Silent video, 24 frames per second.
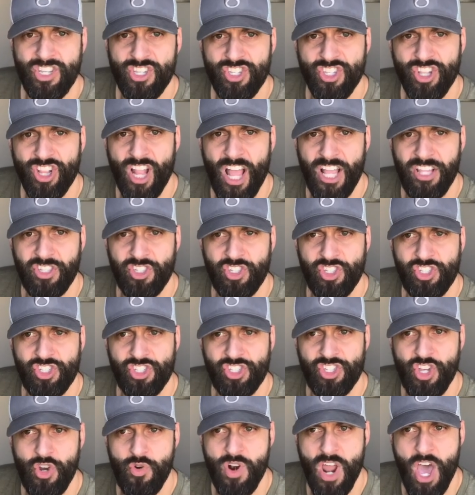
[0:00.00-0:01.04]
Let's
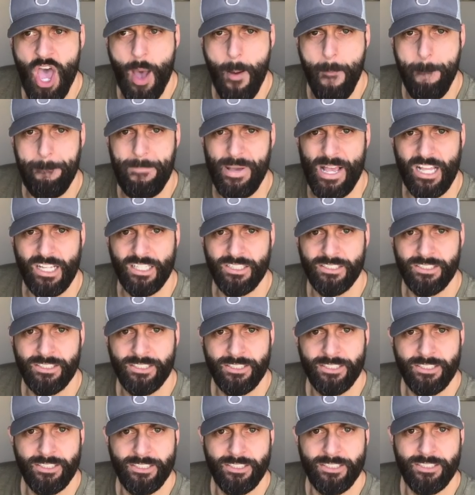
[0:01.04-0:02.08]
suit up.
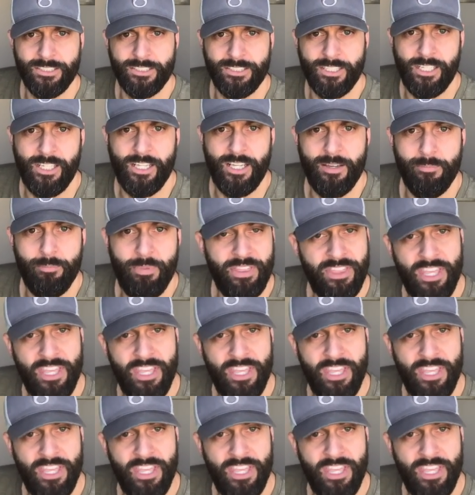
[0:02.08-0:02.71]
But